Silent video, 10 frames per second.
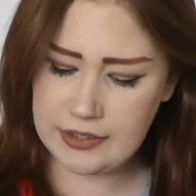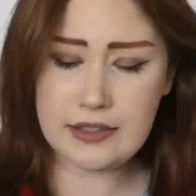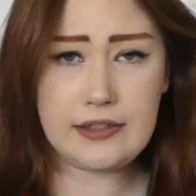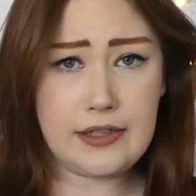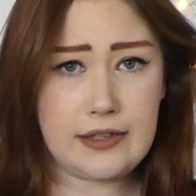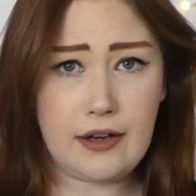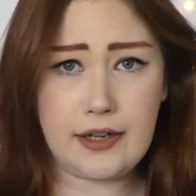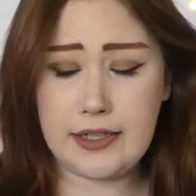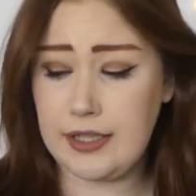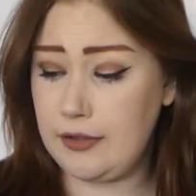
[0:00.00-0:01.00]
You're gonna need
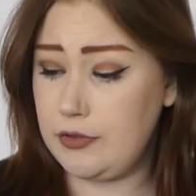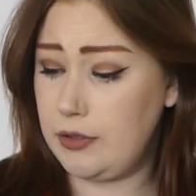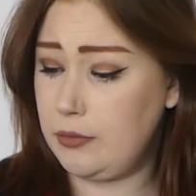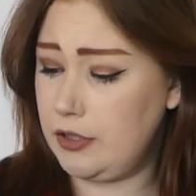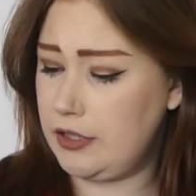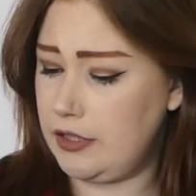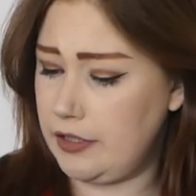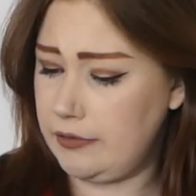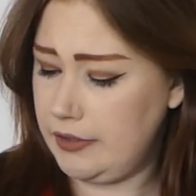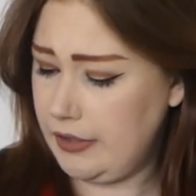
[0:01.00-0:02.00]
ironing after you wash it
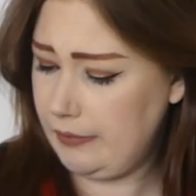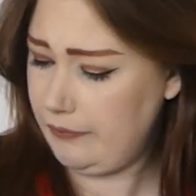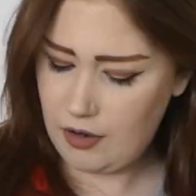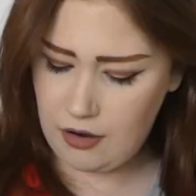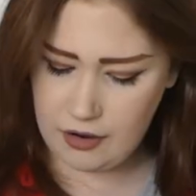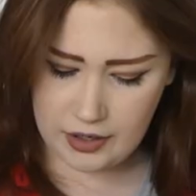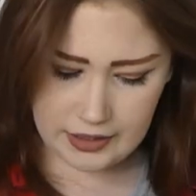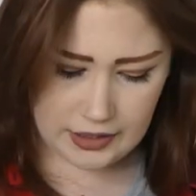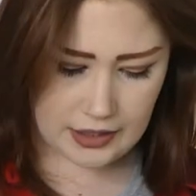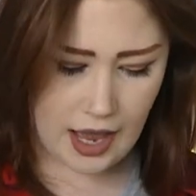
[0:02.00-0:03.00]
though, isn't it?
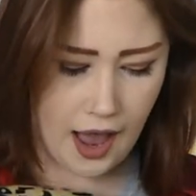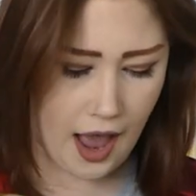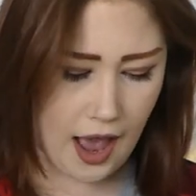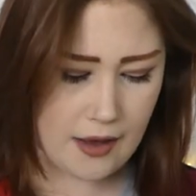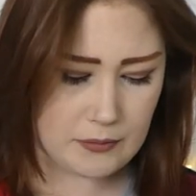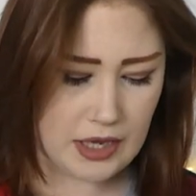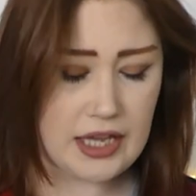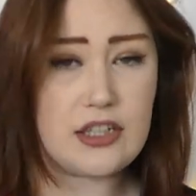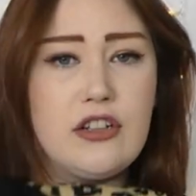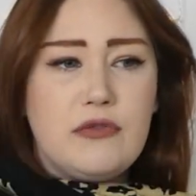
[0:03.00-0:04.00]
I am
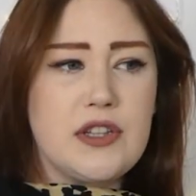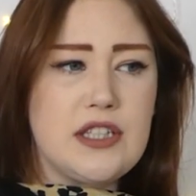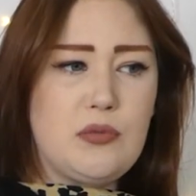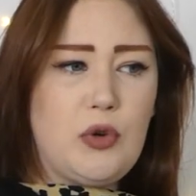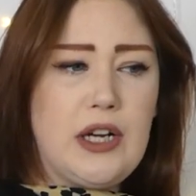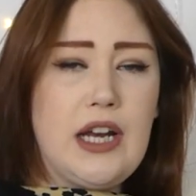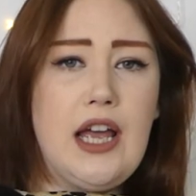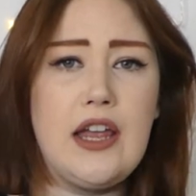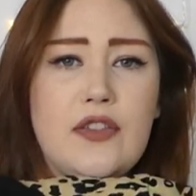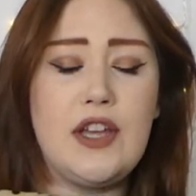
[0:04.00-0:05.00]
in love with this print.
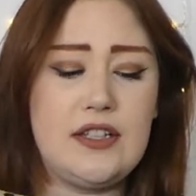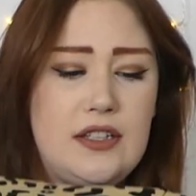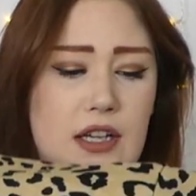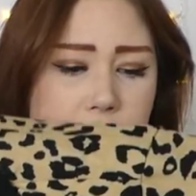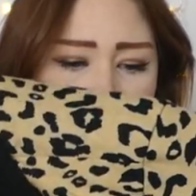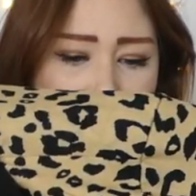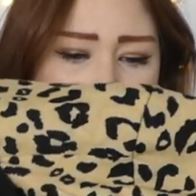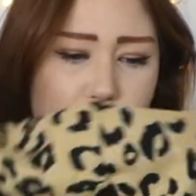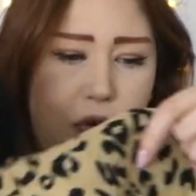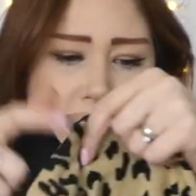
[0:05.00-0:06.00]
This
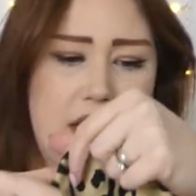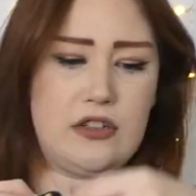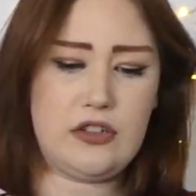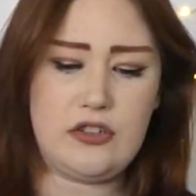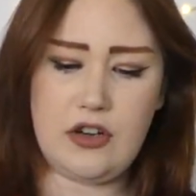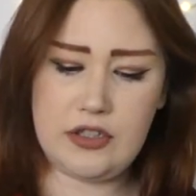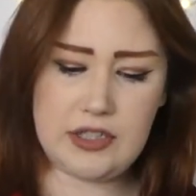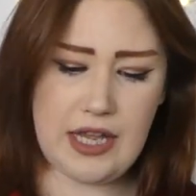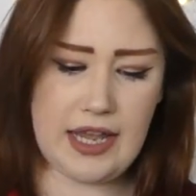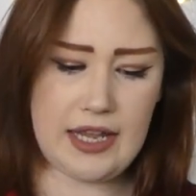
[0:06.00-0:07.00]
cheetah print does not
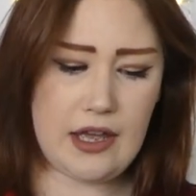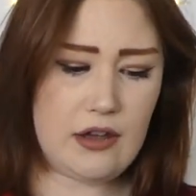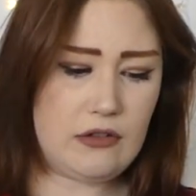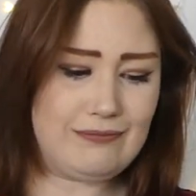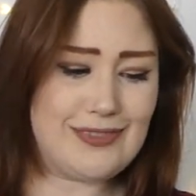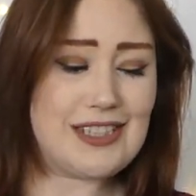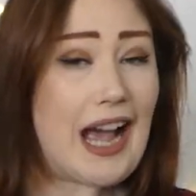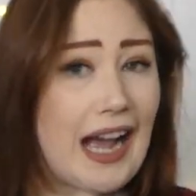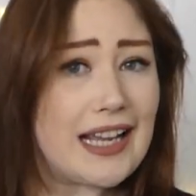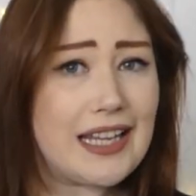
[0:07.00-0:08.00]
say
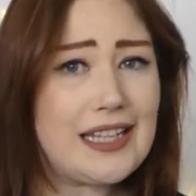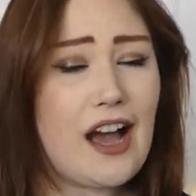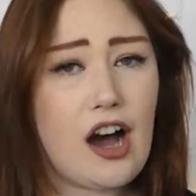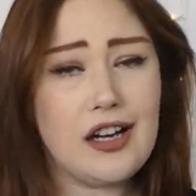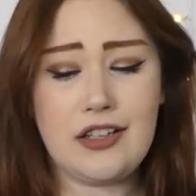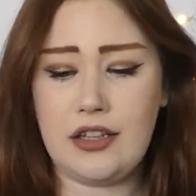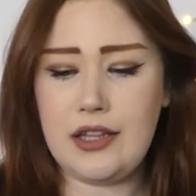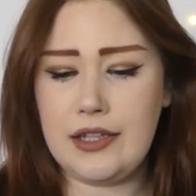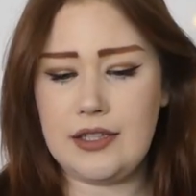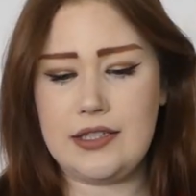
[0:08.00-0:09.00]
tacky. I don't
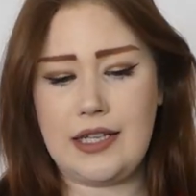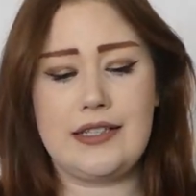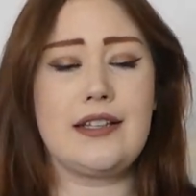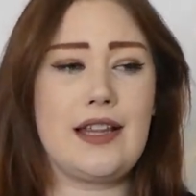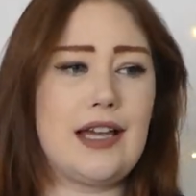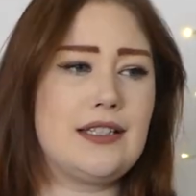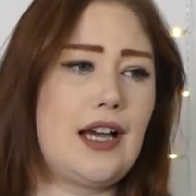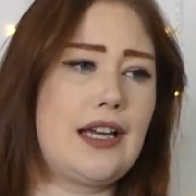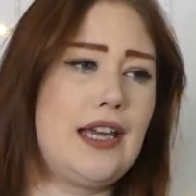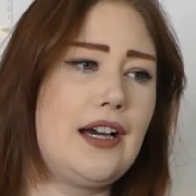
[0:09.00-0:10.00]
think this says that
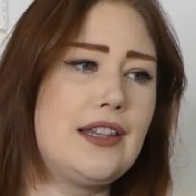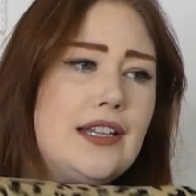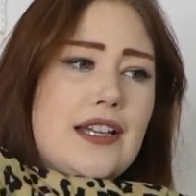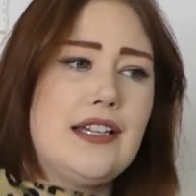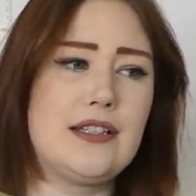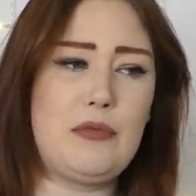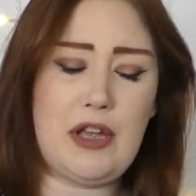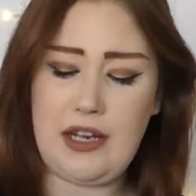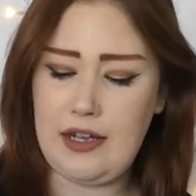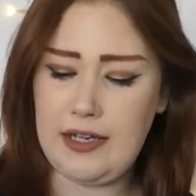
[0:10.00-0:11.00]
tacky. I think it's a
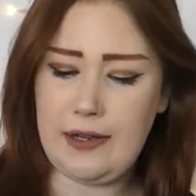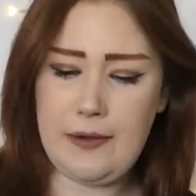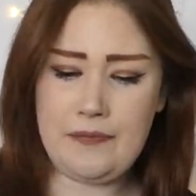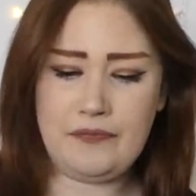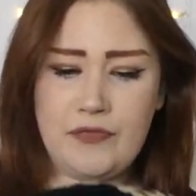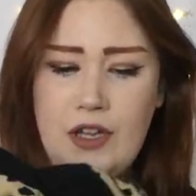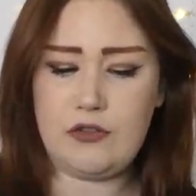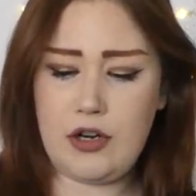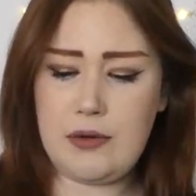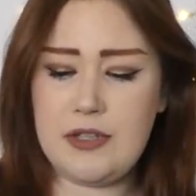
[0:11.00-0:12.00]
bit like, I'm
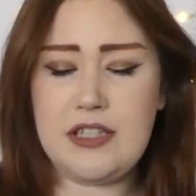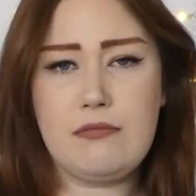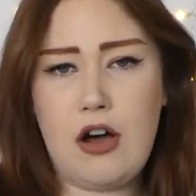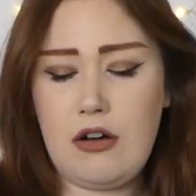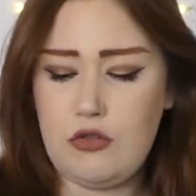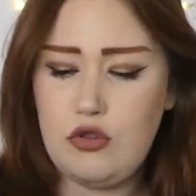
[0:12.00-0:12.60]
trying to be smart and